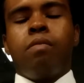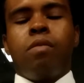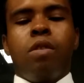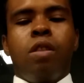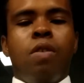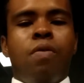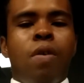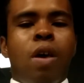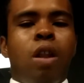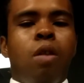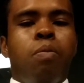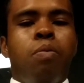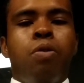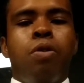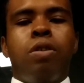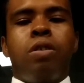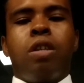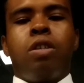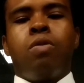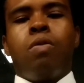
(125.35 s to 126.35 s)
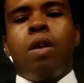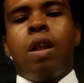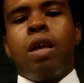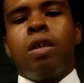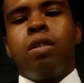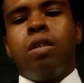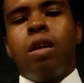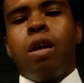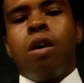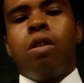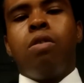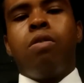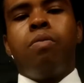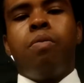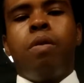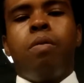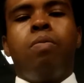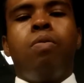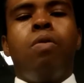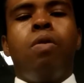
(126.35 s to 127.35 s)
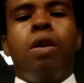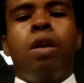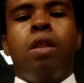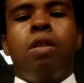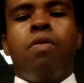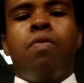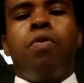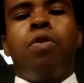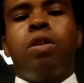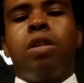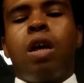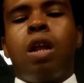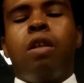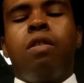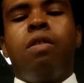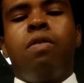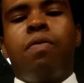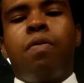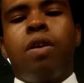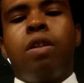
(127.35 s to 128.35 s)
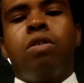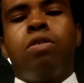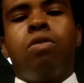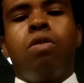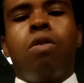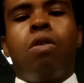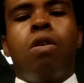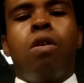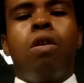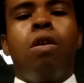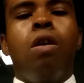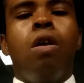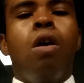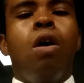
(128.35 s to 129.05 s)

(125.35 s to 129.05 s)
developers as well as the other people in the first line of defense are